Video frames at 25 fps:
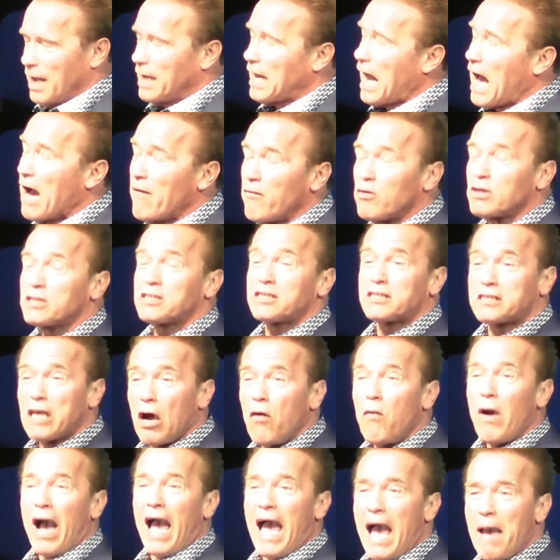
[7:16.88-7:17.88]
And I was
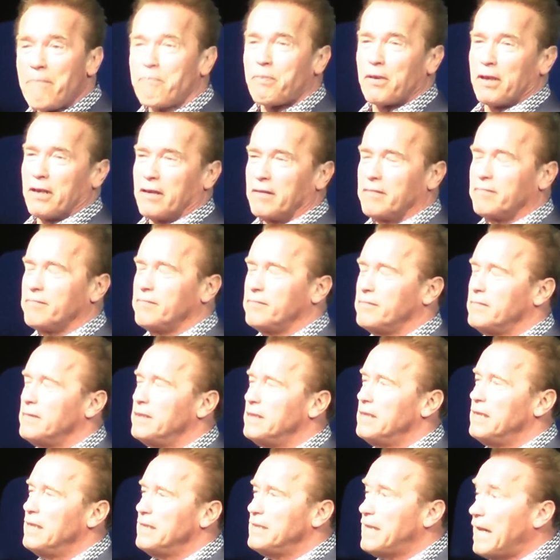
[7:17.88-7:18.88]
so happy
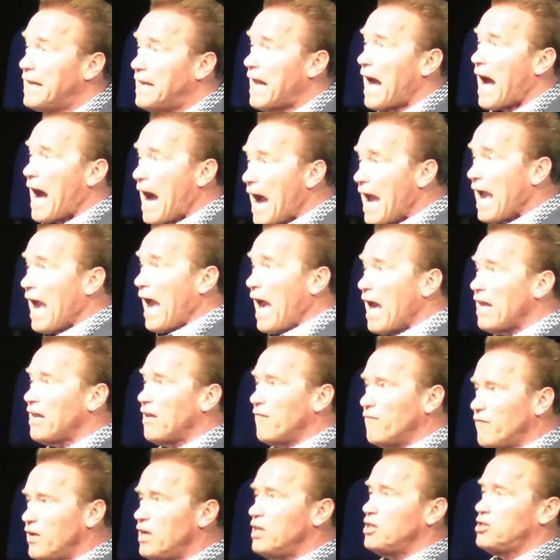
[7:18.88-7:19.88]
that I
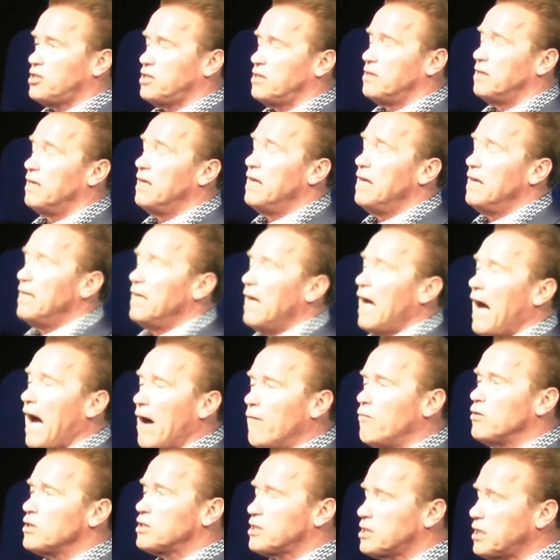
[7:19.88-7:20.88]
had a vision.
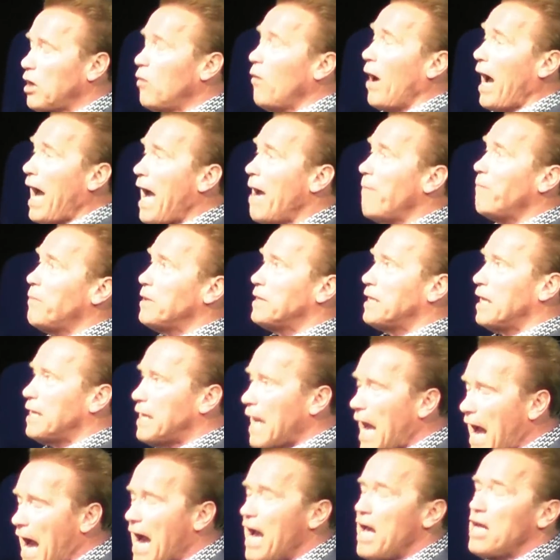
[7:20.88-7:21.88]
I was so happy
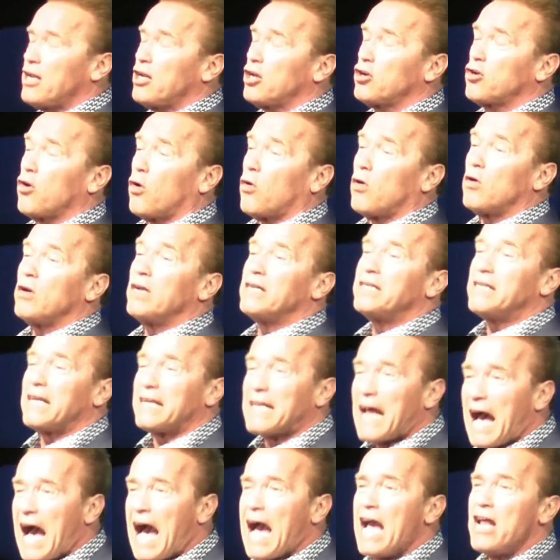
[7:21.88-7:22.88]
that I had a goal and
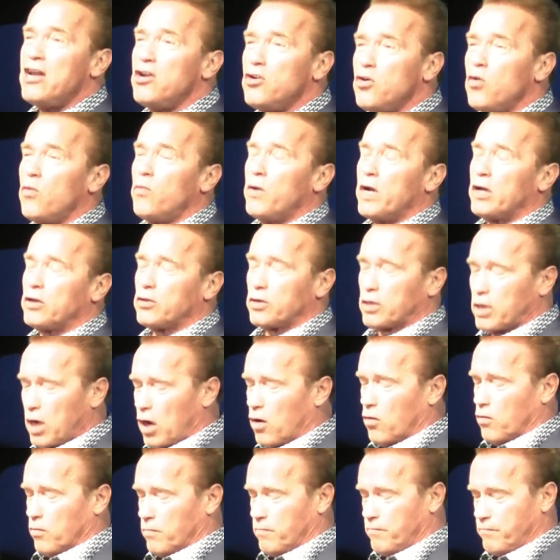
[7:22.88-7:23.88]
that I knew where to
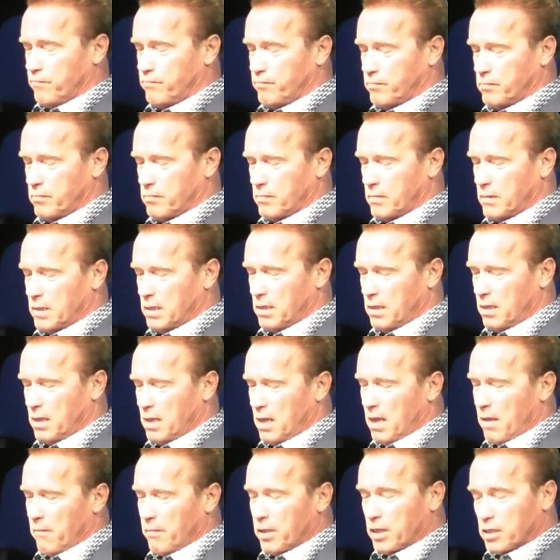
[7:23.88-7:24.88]
go.
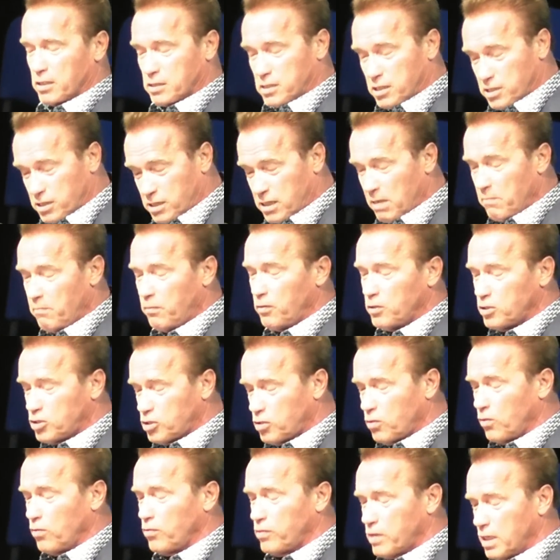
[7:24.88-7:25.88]
Because the simple
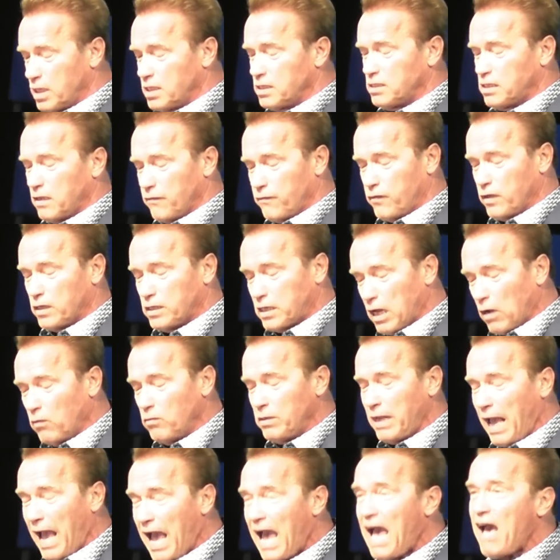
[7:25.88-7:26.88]
truth is, if you
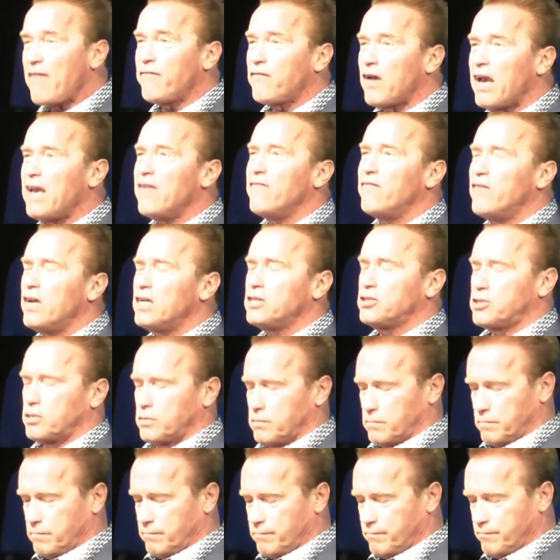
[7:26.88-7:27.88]
don't have a
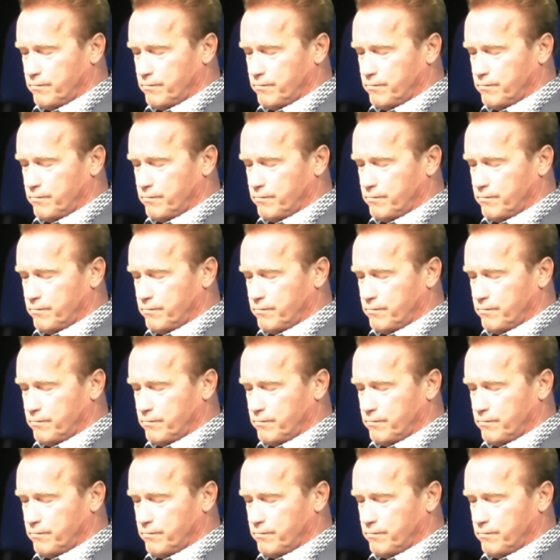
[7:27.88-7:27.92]
vision,